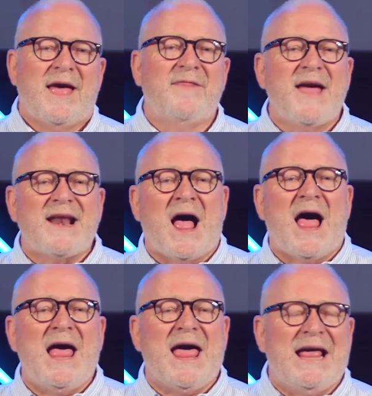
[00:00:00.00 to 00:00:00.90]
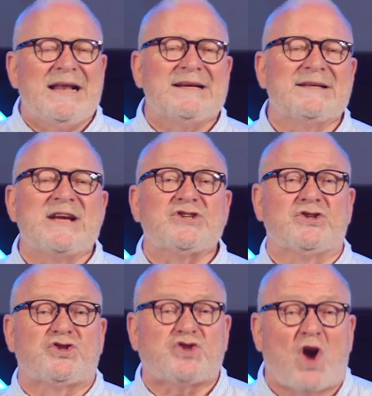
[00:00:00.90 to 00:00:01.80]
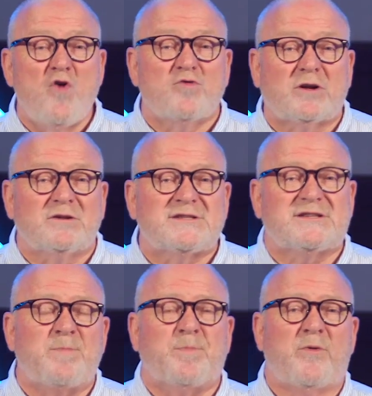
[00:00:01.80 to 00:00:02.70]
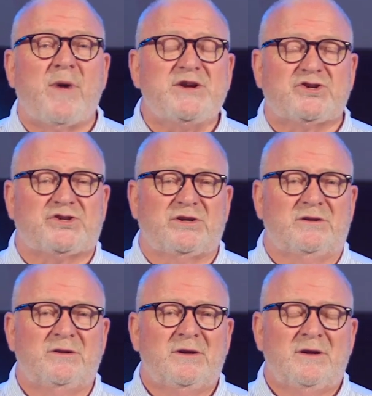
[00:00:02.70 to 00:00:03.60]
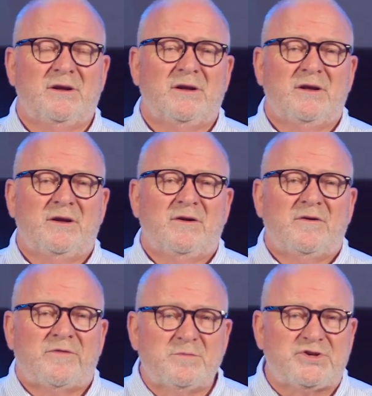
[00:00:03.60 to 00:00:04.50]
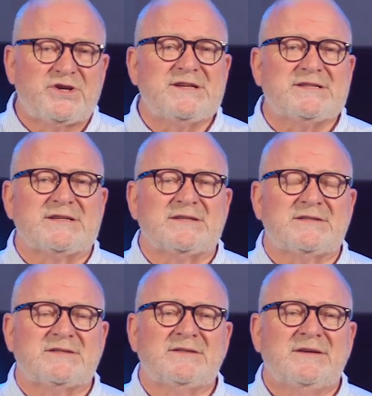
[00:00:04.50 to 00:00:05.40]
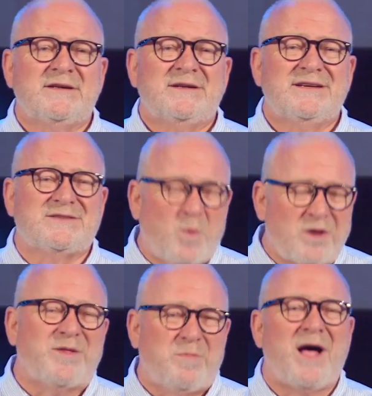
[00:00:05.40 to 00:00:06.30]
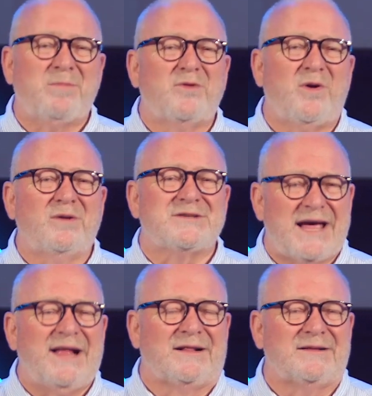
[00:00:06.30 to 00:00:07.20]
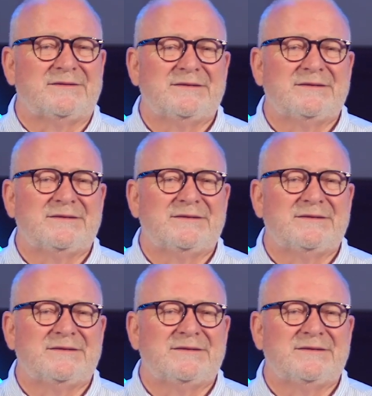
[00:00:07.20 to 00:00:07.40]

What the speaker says: And that alienation, total separation from Jesus, is what the Bible calls hell.